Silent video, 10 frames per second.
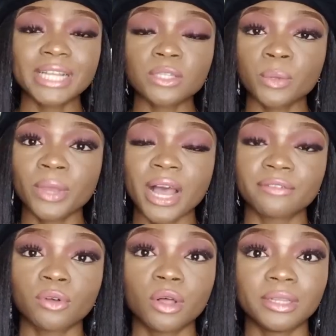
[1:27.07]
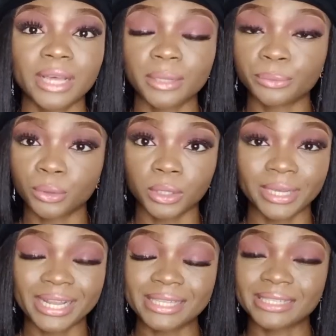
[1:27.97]
That's why we have online
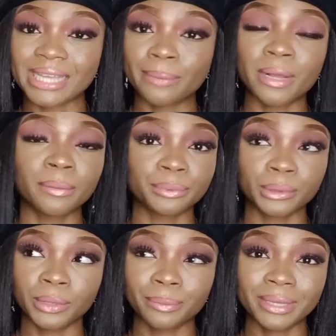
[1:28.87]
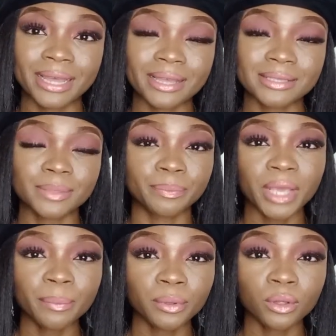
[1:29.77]
bullying, cyberbullying, because
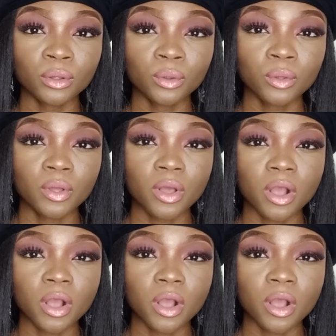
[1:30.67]
people